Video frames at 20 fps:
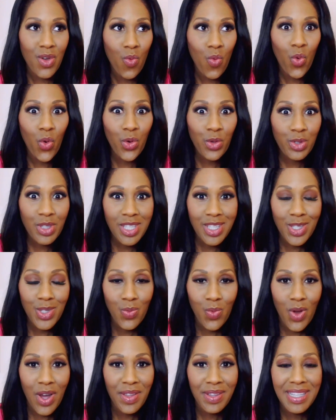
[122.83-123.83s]
the awards
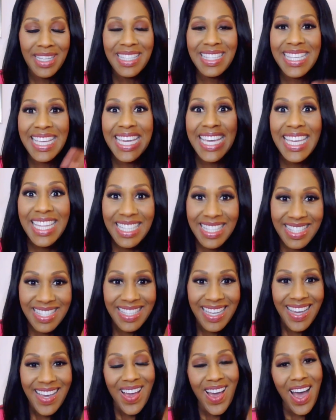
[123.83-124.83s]
he's won, his
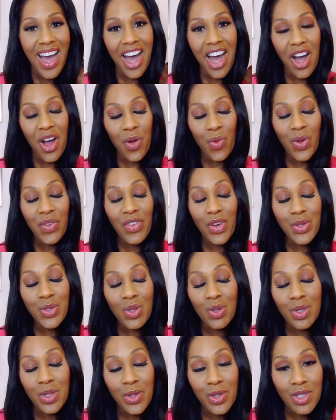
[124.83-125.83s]
hits. Uh, we've
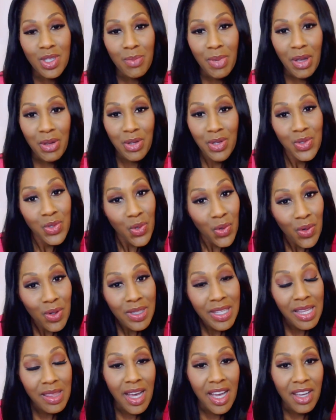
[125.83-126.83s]
also learned about his
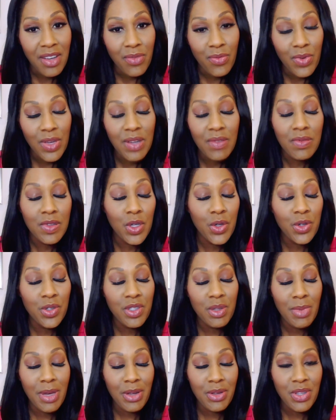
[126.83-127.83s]
early life. We've
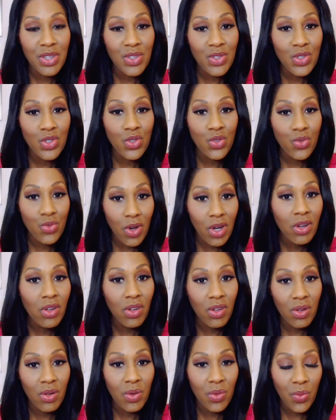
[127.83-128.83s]
learned about his
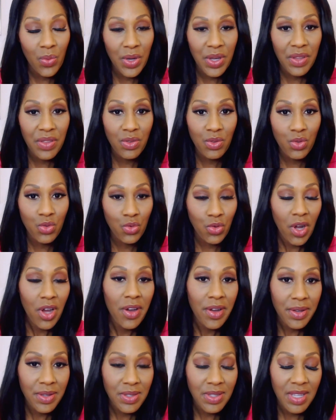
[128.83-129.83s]
struggle with
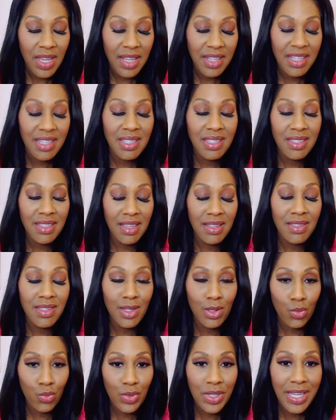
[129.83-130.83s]
drugs and his
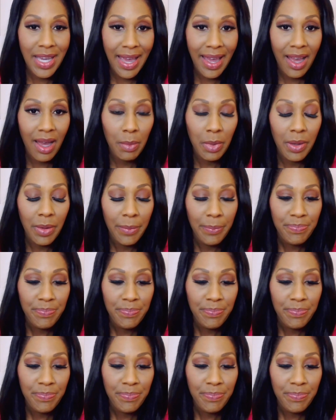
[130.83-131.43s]
stints in rehab.